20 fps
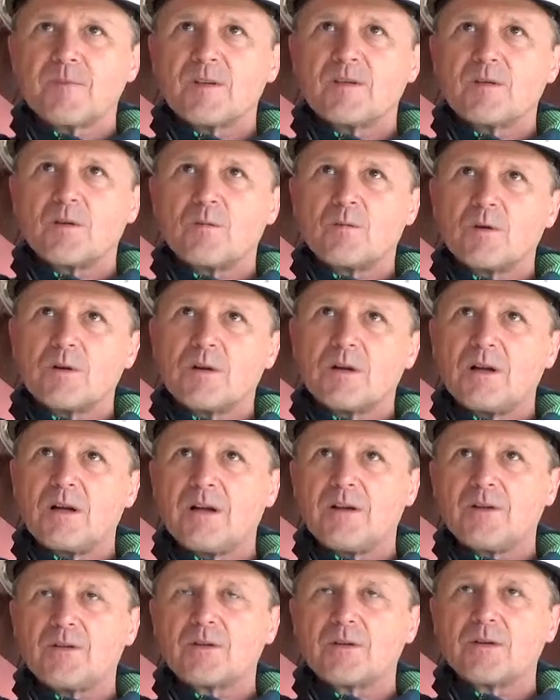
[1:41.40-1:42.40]
So we're
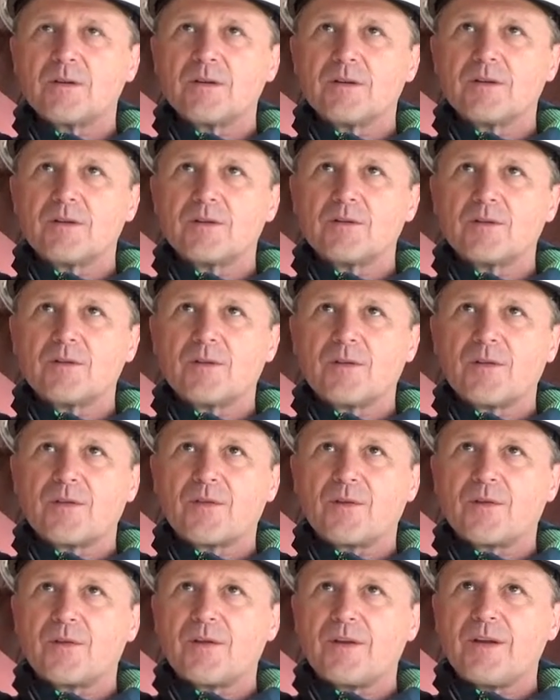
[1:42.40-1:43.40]

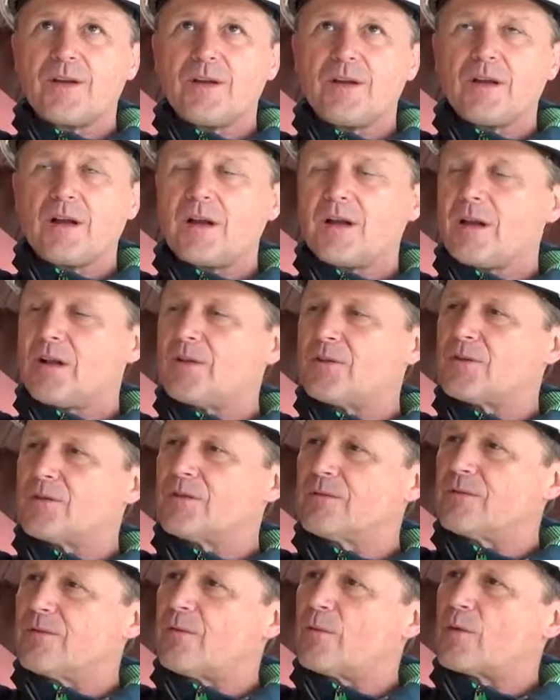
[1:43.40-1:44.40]
130,
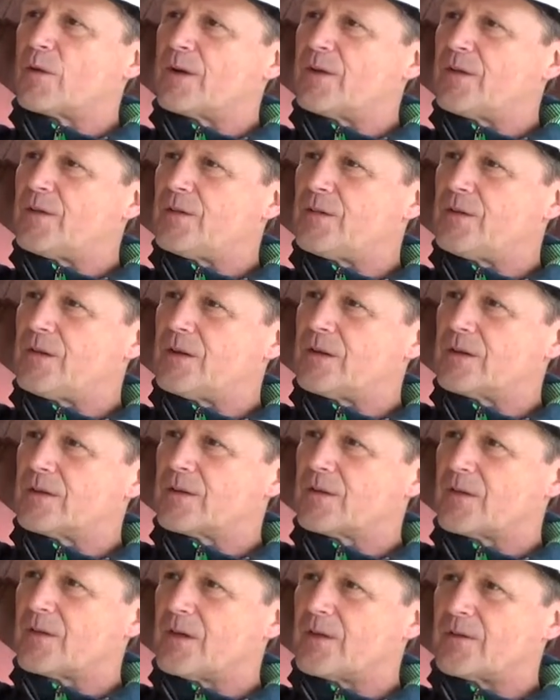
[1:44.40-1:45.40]
142
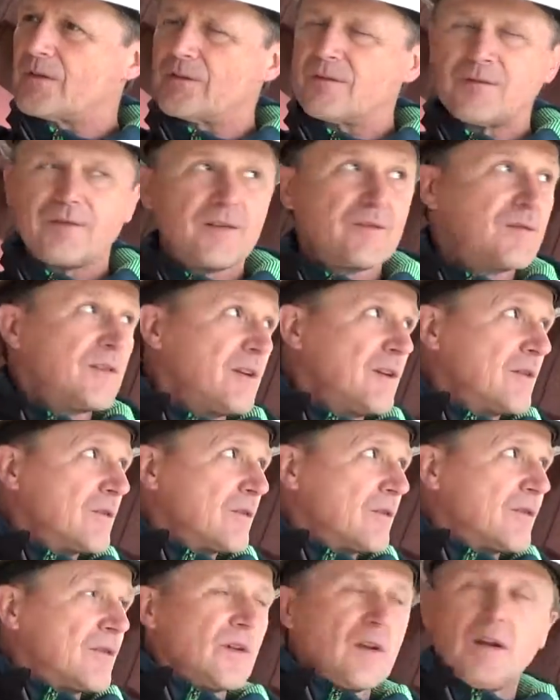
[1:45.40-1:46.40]
years, 150
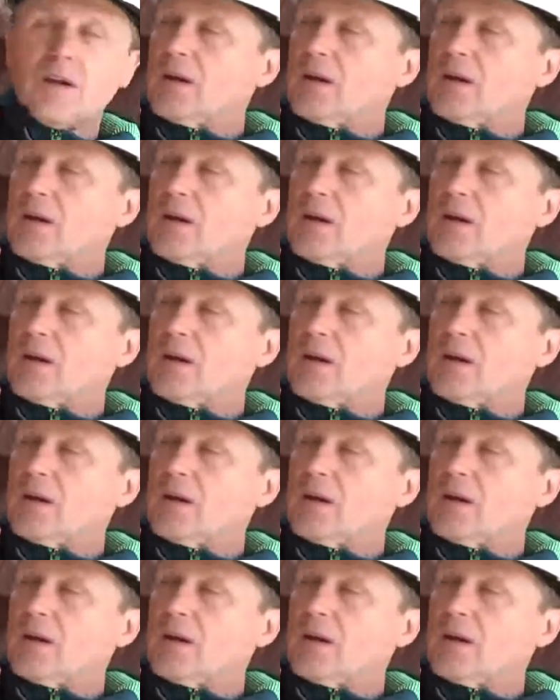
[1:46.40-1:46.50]
years.